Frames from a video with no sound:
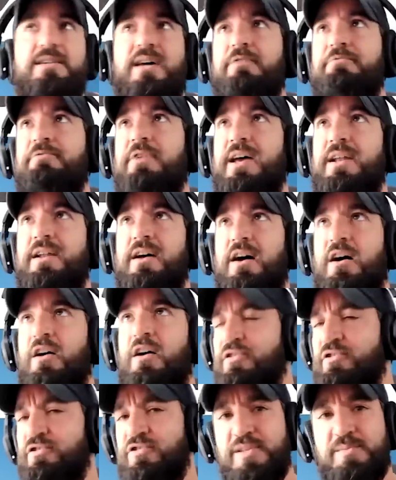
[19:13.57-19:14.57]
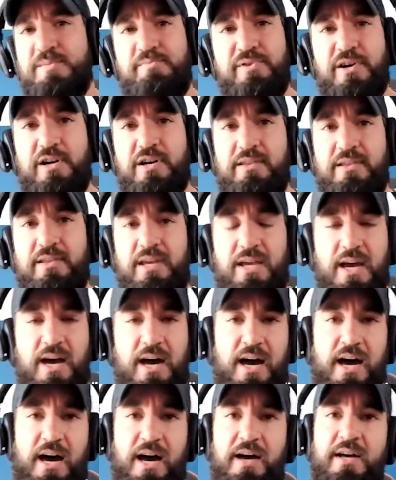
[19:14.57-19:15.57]
I read uh, Arnold's book, the
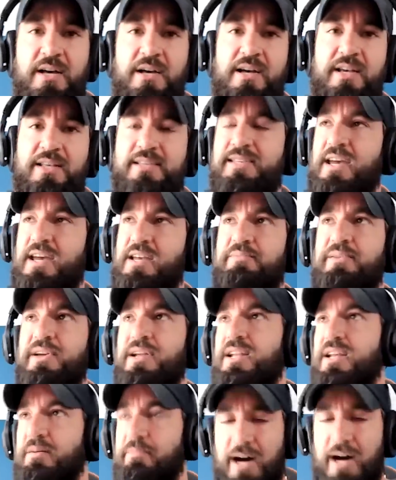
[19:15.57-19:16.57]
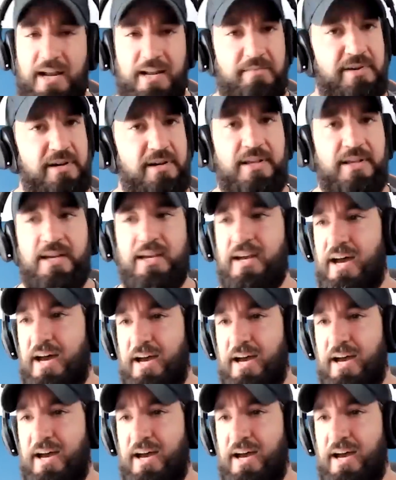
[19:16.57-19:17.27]
uh, Encyclopedia Bodybuilding.